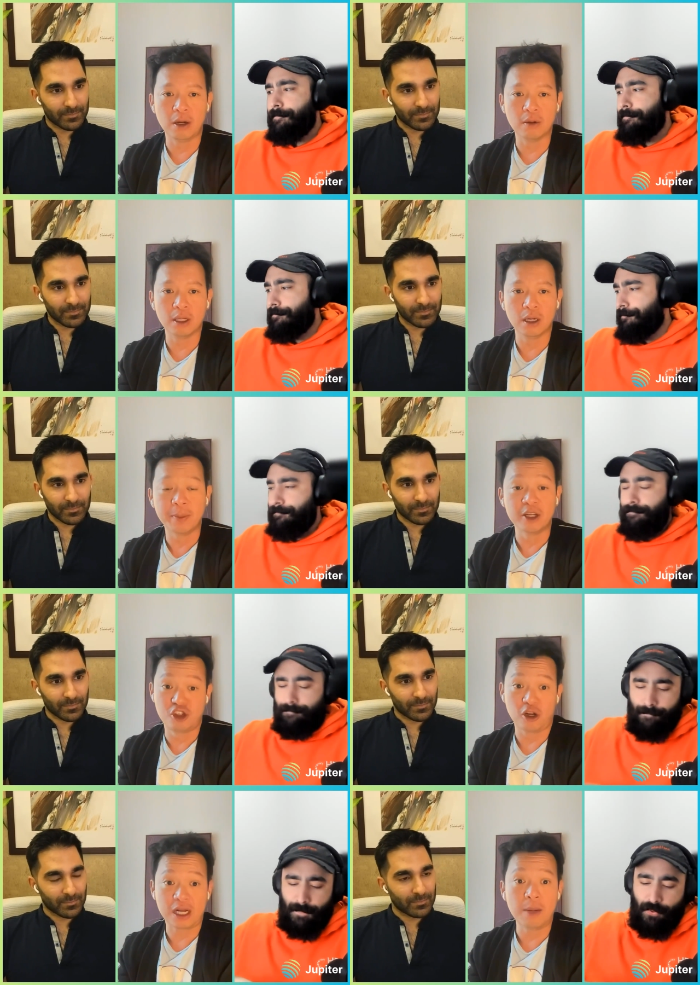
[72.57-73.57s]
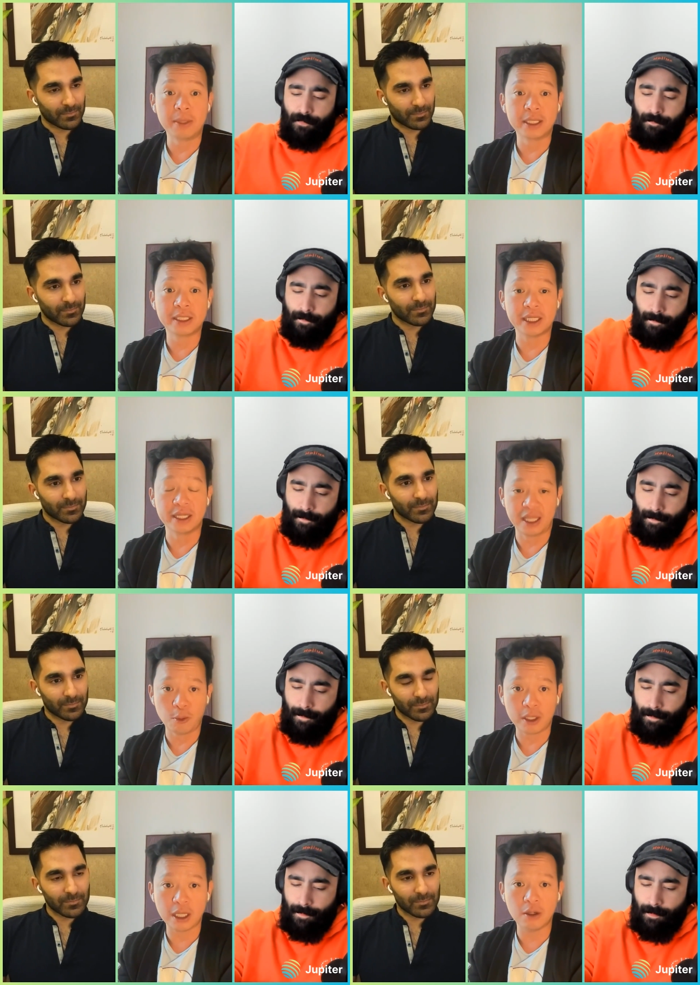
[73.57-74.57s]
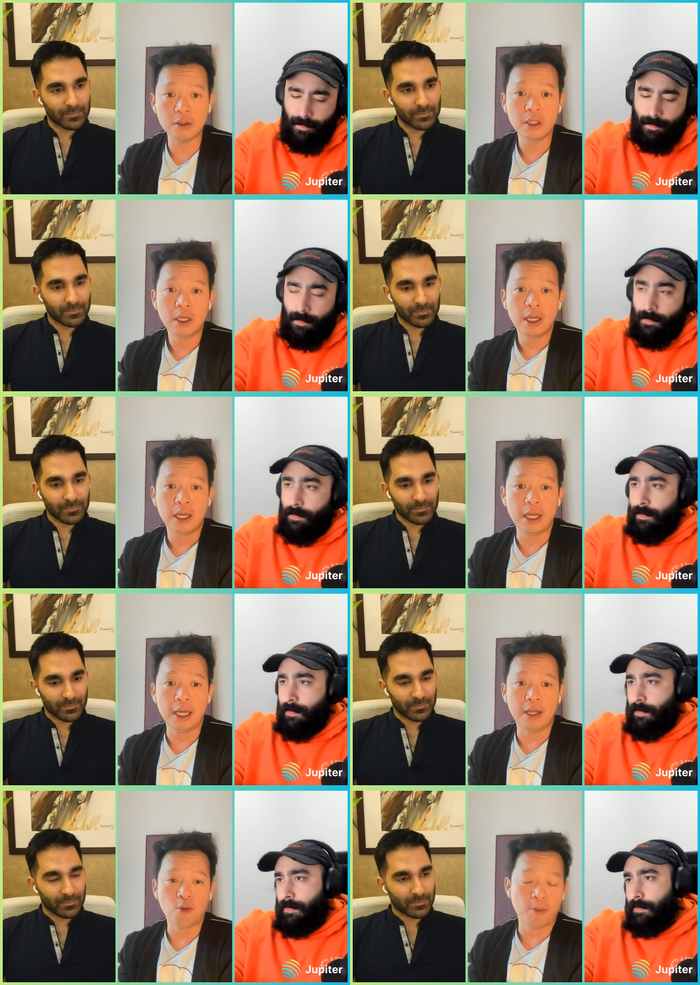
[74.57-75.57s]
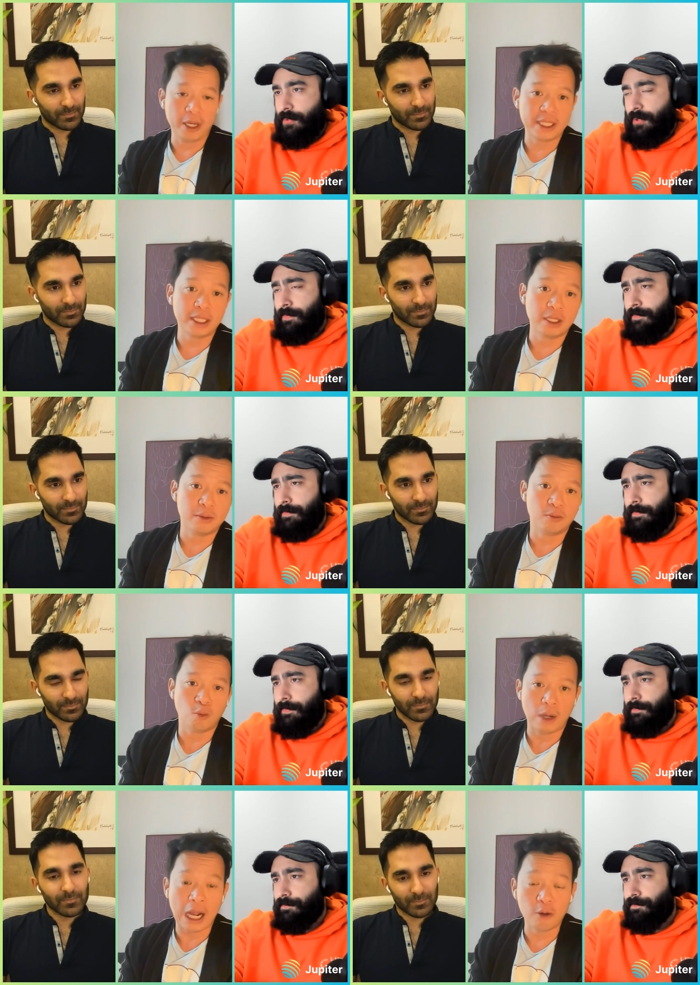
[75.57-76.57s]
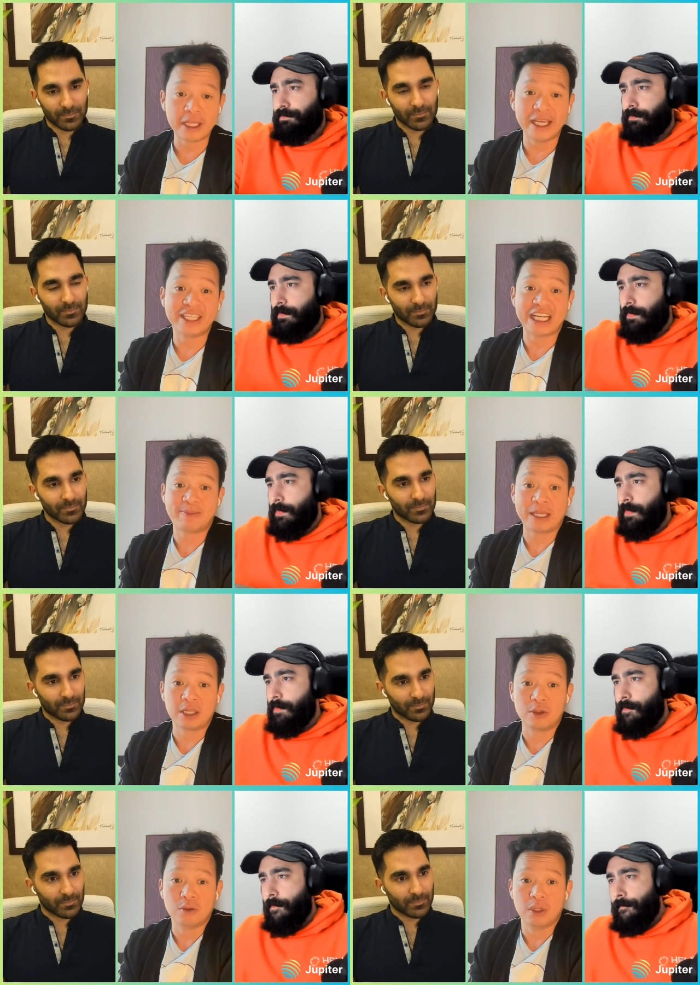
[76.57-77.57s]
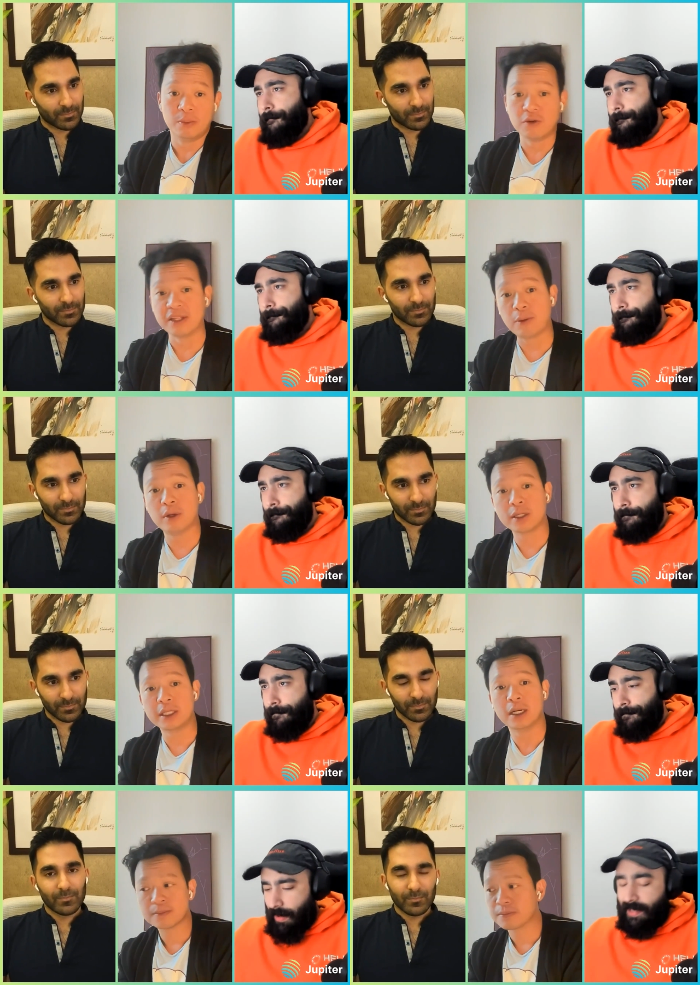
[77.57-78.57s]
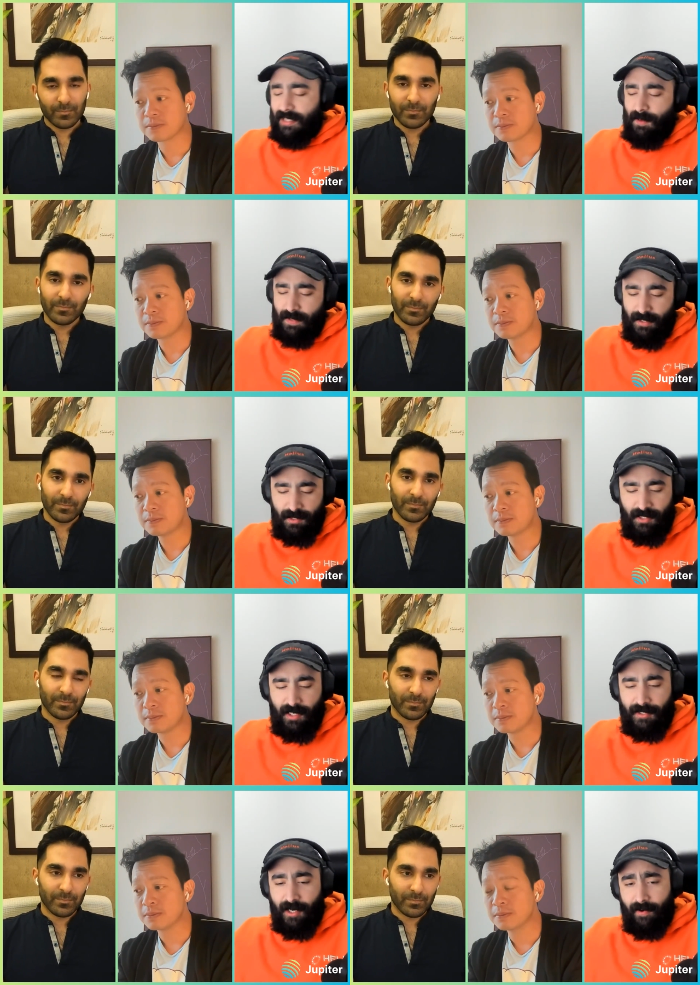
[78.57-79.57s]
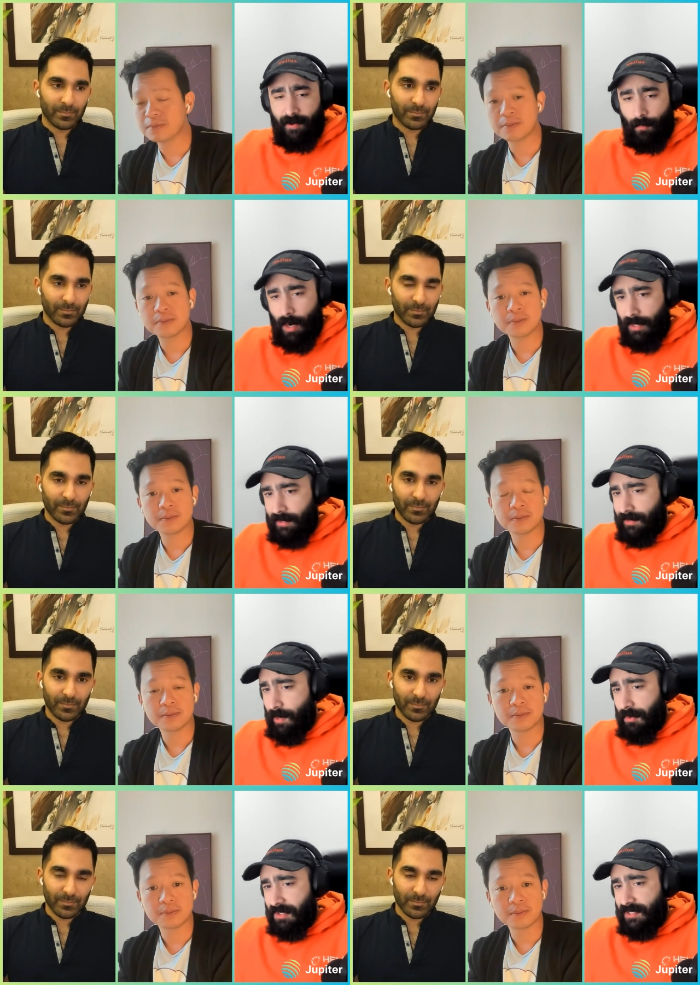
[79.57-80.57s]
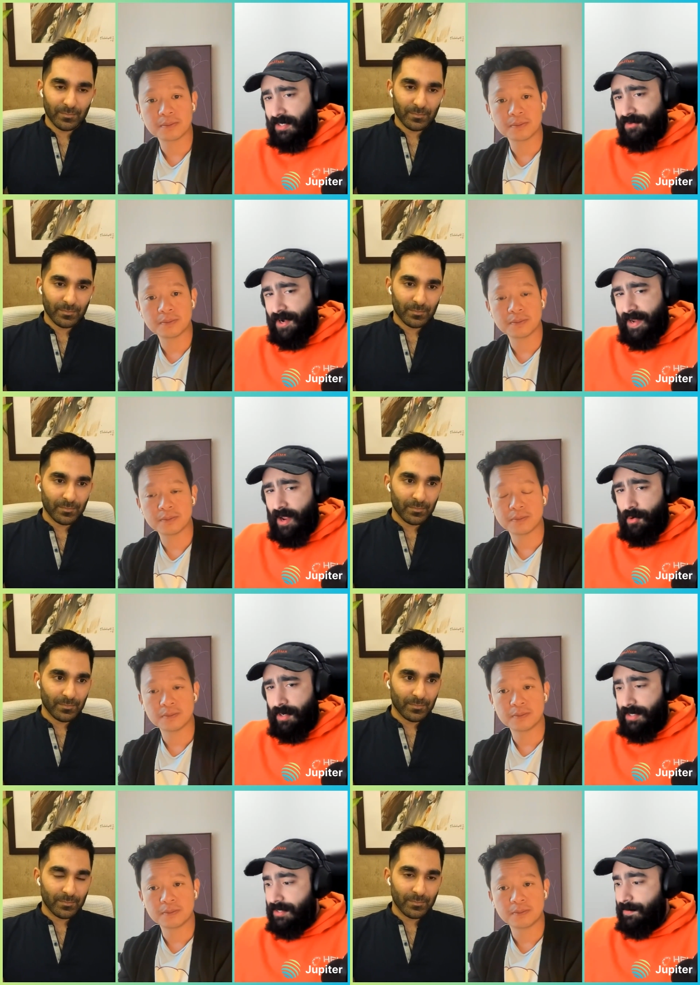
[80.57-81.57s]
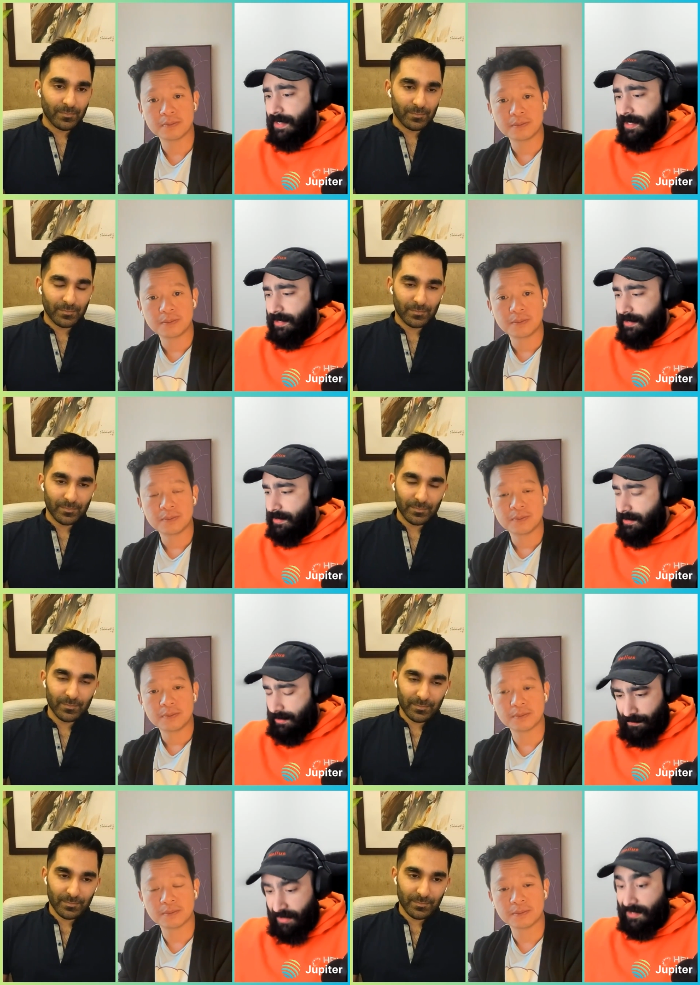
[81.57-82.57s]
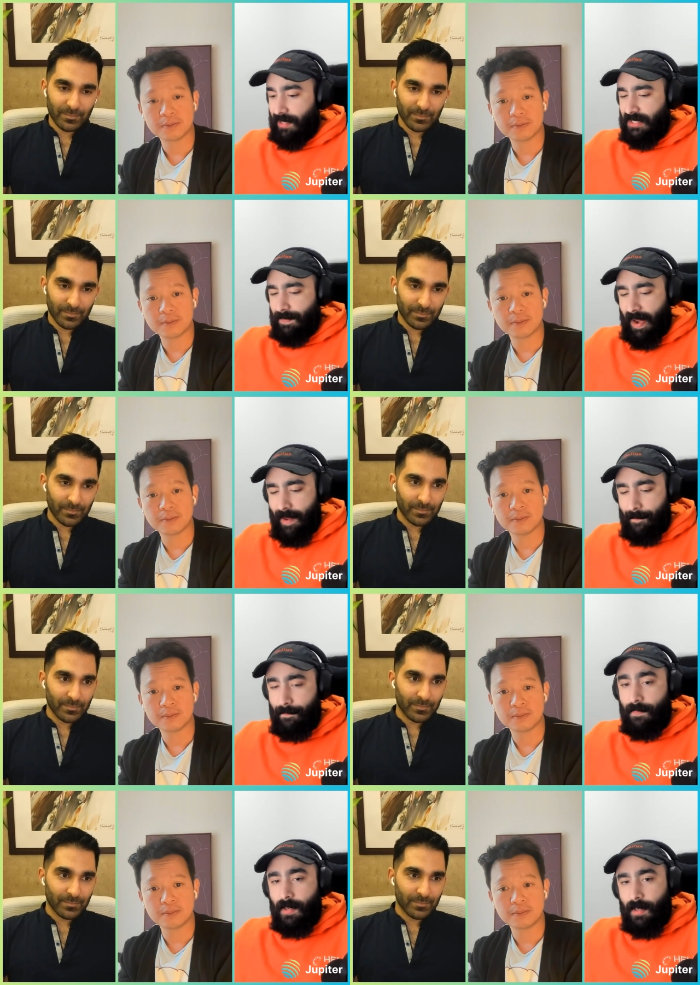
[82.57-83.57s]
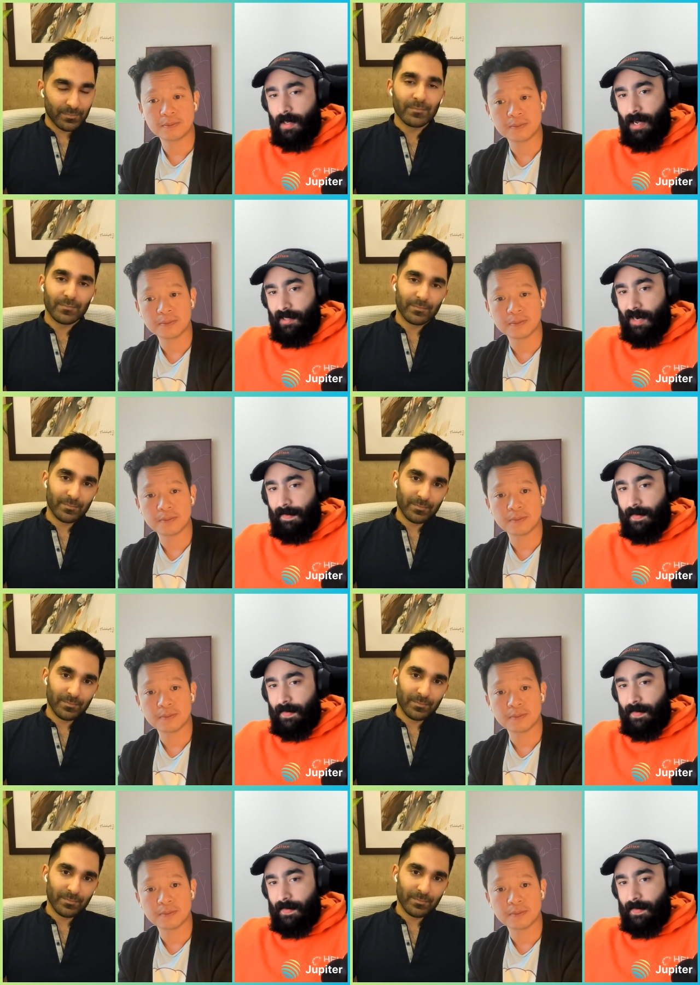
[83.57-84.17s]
Speaker 1: about some of the shortcomings sure. in the network now and 1.18 sure. and how that is expected to improve the network.
Speaker 2: I guess maybe the TLDR on why the network sucks right now is because there's a lot of spam a lot of